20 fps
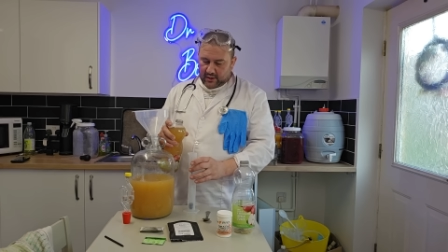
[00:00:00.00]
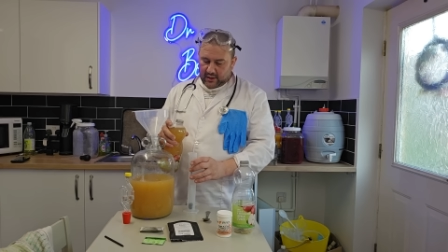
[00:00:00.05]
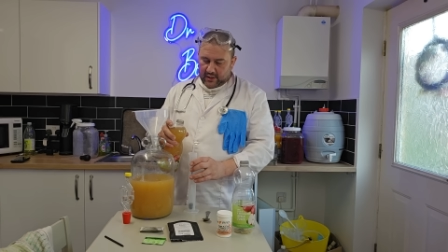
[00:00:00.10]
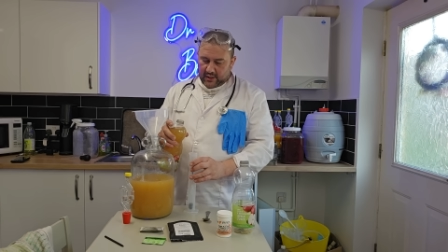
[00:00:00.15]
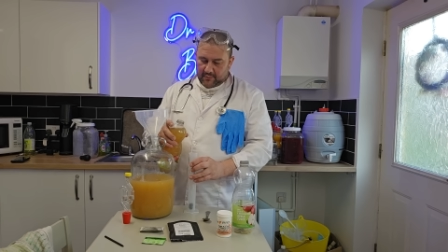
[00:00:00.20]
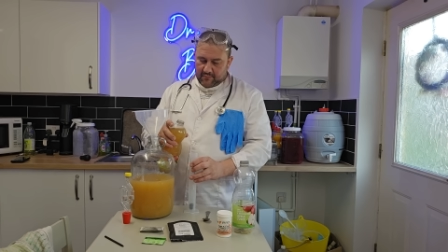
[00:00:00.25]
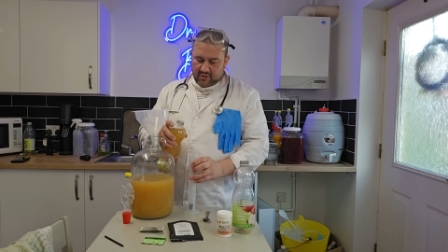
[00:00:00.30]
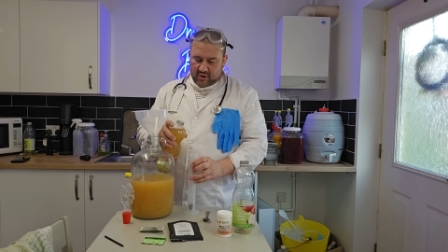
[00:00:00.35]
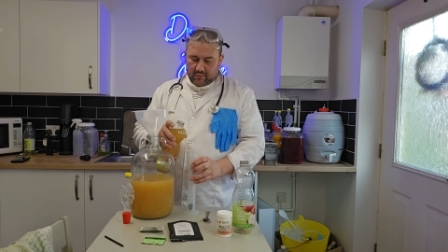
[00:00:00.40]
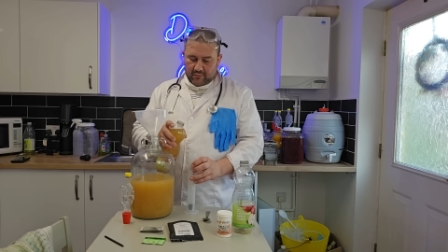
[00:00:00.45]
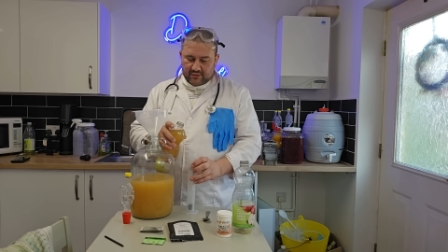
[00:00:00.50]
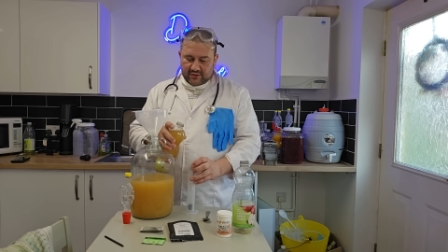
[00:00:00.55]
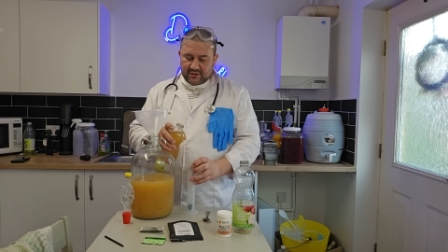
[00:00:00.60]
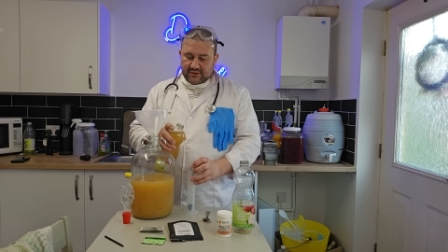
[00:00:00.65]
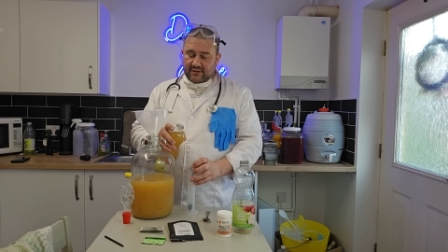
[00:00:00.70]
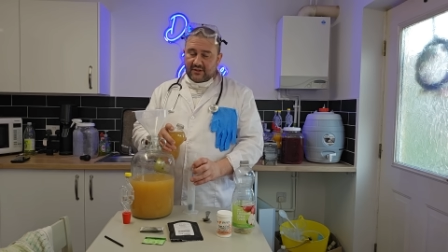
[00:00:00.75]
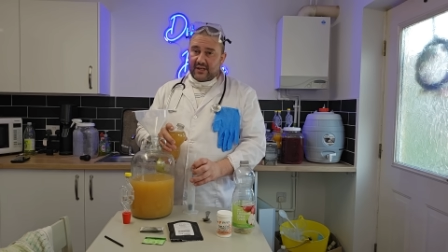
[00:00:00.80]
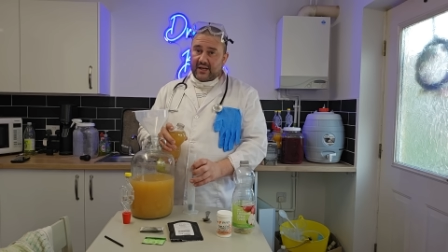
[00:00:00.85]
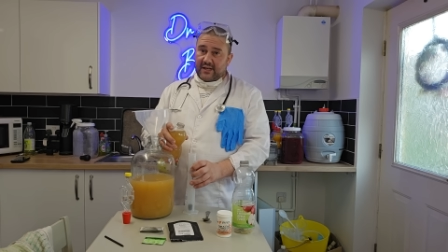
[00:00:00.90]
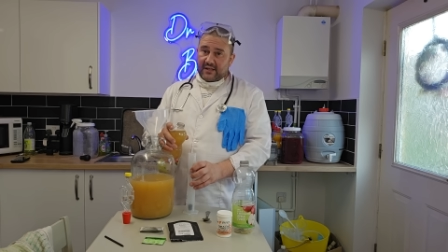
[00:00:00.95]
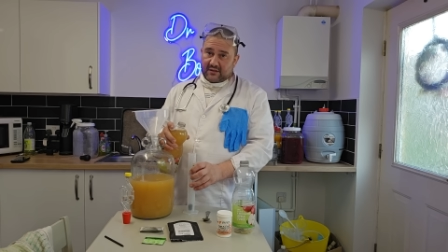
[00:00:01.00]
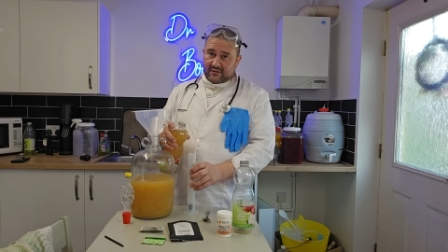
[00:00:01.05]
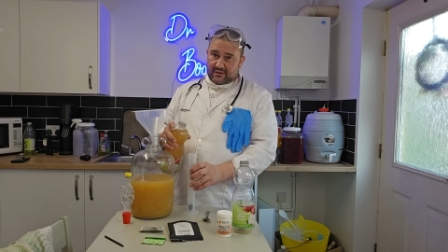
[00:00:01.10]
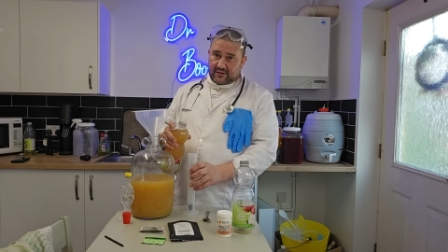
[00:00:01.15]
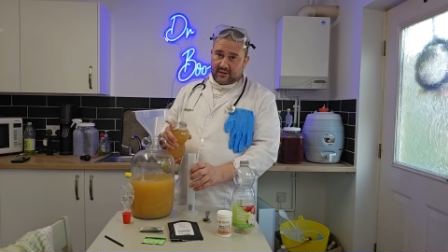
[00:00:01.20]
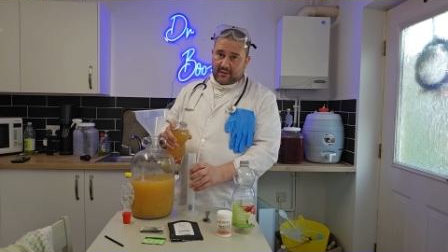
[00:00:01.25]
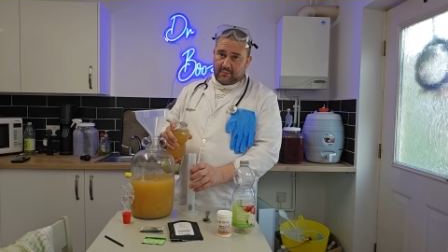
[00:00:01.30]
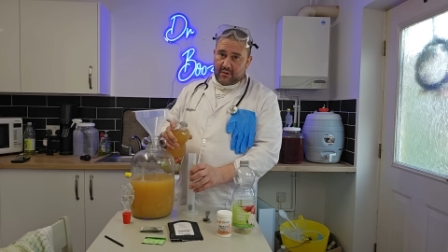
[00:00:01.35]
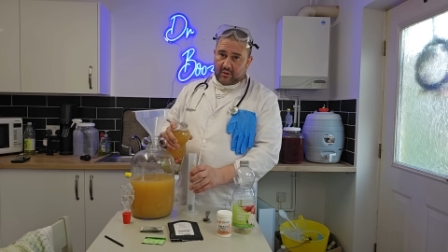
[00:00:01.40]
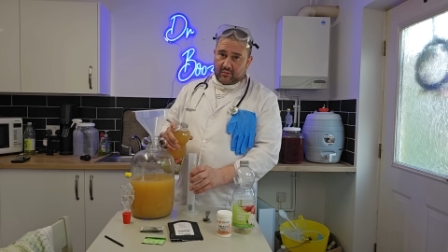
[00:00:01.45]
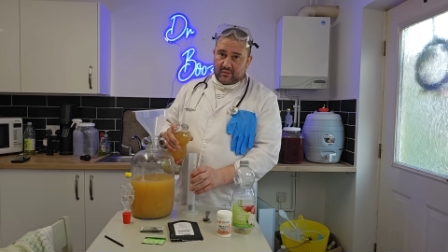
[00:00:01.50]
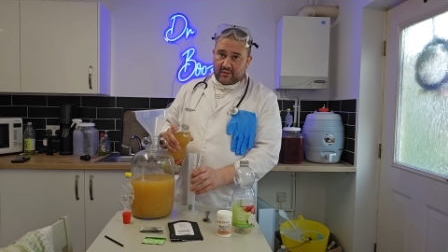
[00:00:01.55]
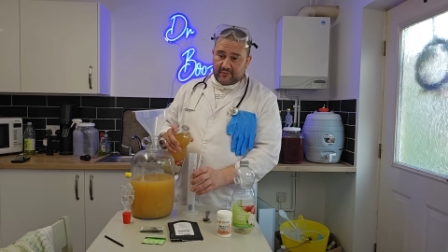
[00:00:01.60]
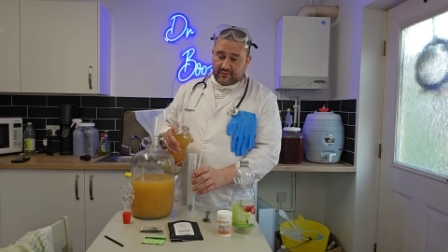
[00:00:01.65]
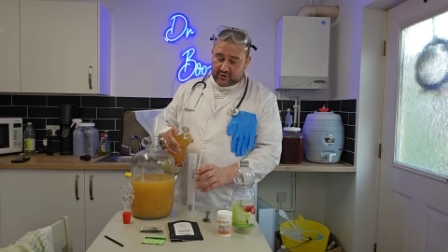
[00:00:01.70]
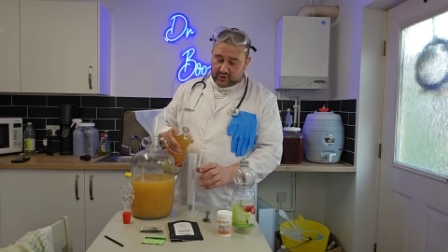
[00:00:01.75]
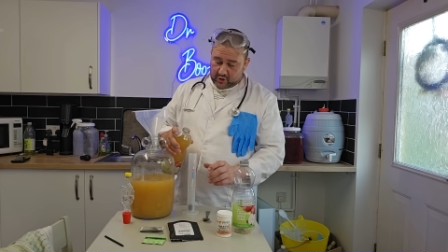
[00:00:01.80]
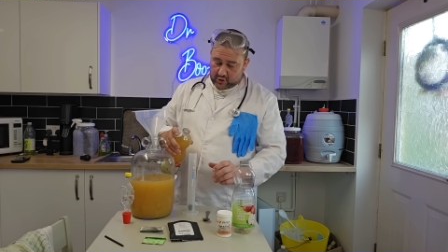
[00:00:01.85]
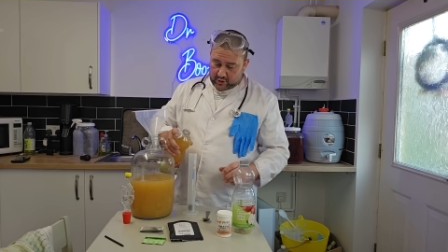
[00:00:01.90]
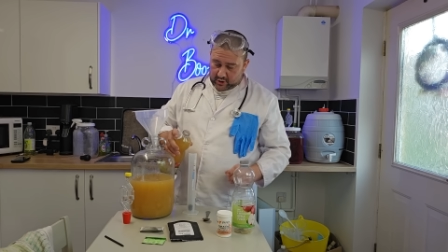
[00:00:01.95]
and I'm going to test the amount
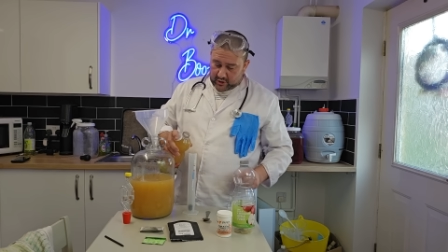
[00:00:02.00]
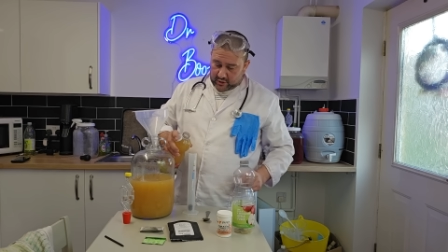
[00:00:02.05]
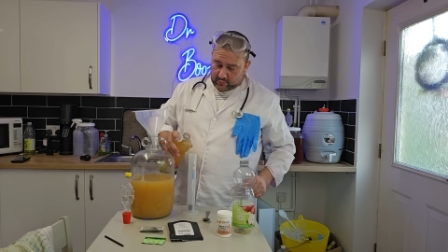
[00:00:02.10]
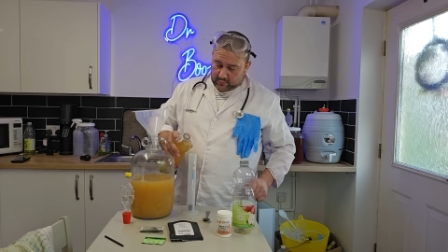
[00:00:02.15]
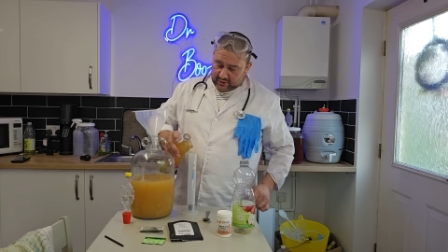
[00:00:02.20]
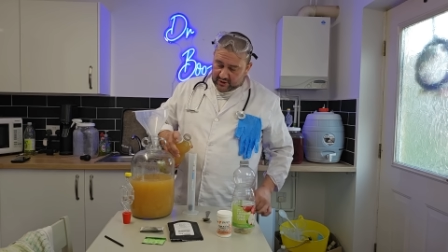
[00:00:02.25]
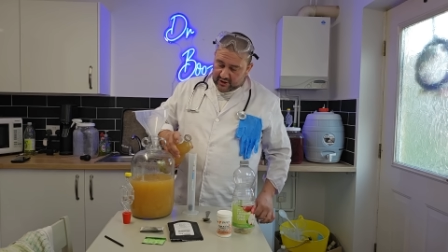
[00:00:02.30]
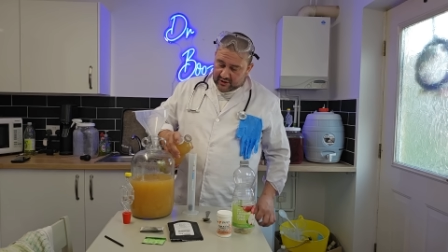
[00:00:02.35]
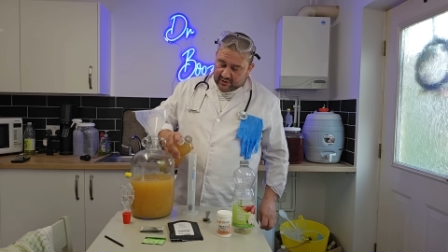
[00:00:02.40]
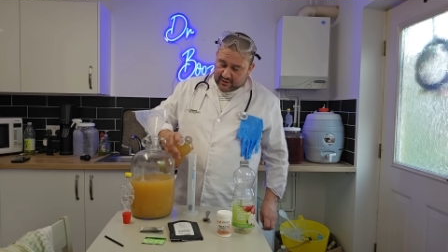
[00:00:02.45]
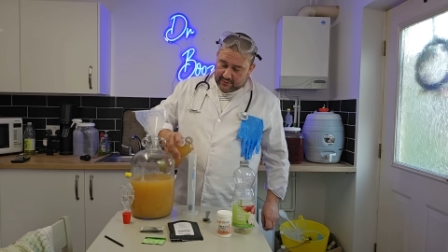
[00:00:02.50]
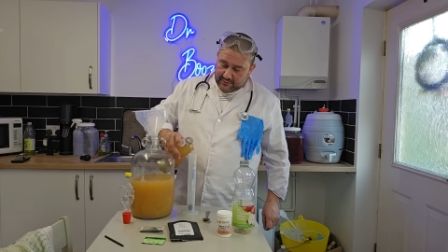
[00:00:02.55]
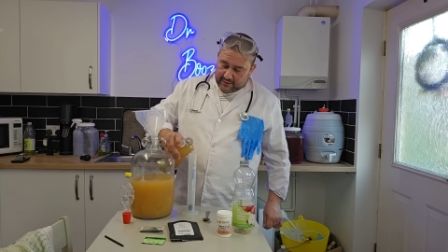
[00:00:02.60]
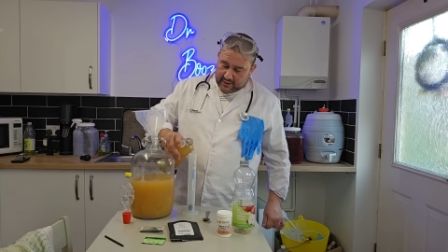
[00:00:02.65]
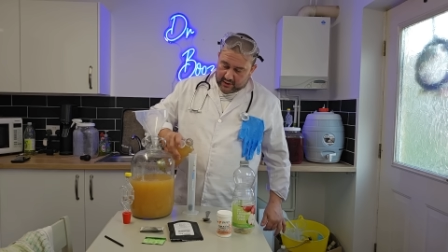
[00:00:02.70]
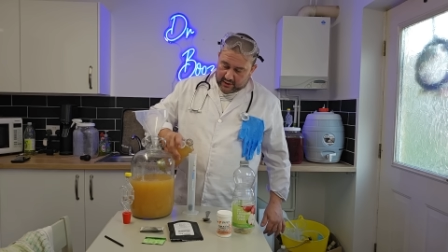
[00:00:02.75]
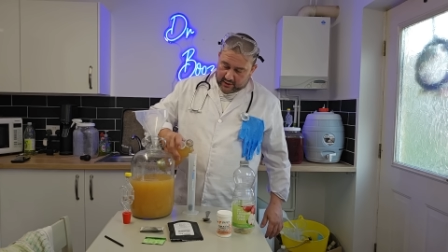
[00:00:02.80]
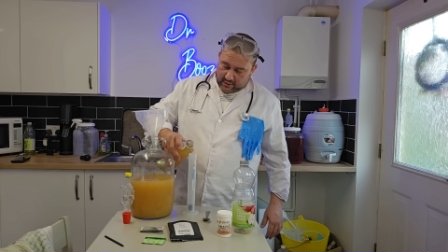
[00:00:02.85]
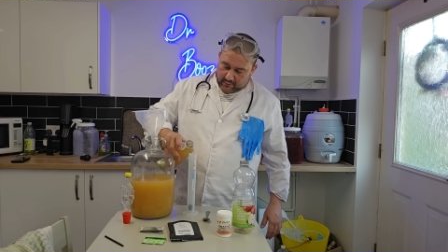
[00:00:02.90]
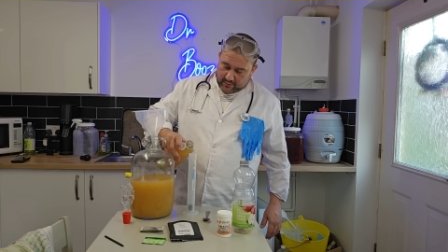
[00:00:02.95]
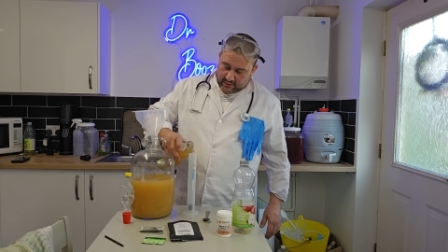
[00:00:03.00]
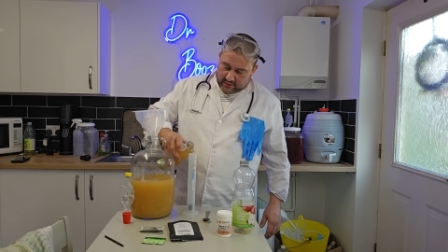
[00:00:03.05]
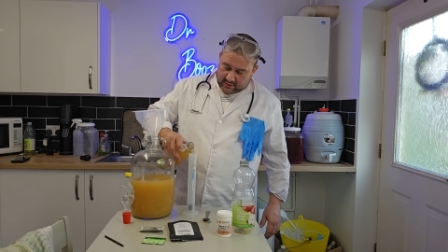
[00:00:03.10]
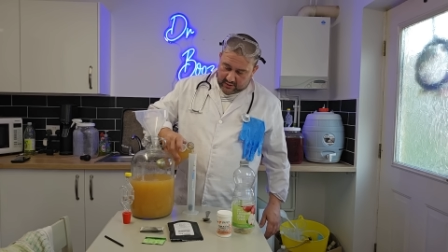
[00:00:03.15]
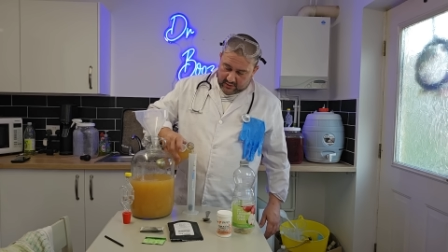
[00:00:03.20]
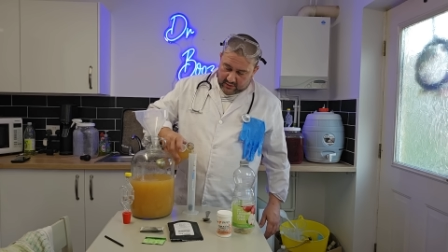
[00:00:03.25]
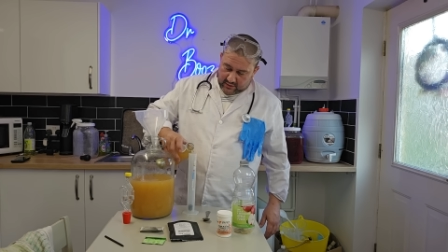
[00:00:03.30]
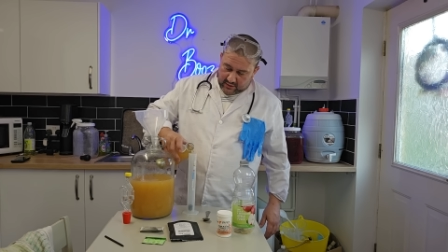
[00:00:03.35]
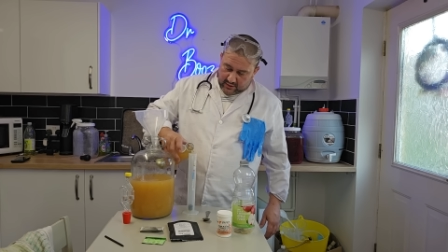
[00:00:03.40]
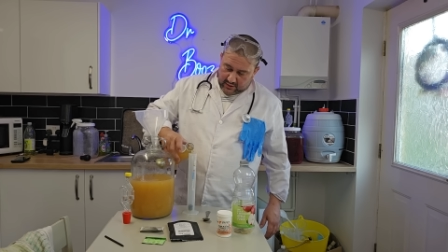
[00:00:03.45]
of sugar which is in the liquid.